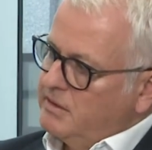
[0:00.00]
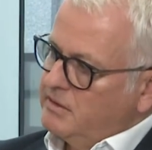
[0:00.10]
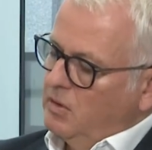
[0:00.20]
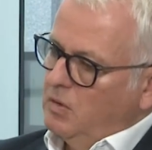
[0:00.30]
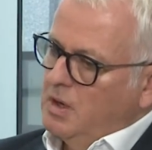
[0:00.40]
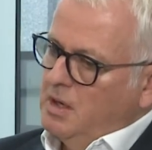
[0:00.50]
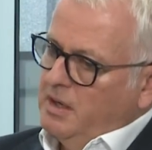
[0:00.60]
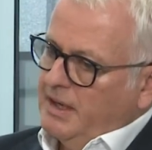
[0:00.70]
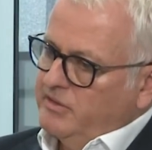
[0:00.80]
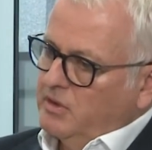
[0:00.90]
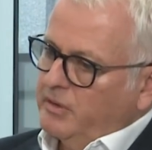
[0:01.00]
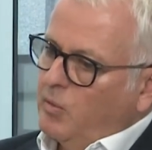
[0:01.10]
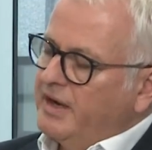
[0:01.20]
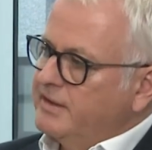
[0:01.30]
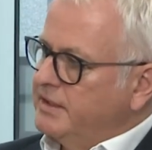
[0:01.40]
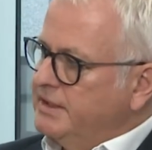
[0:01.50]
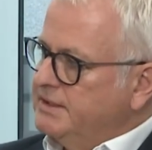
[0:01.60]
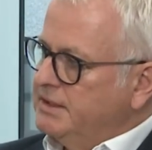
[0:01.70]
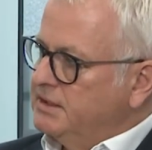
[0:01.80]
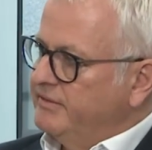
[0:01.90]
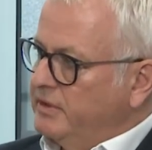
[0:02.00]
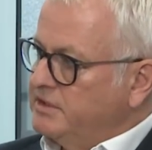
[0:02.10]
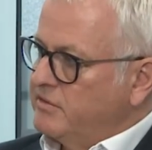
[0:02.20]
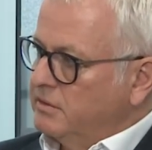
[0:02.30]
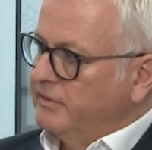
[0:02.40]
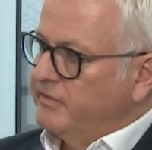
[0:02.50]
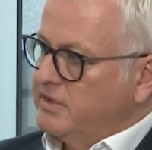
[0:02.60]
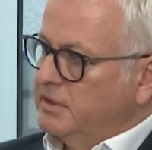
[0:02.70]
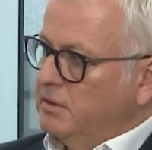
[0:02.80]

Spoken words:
So it's not a wise idea to have a registered office at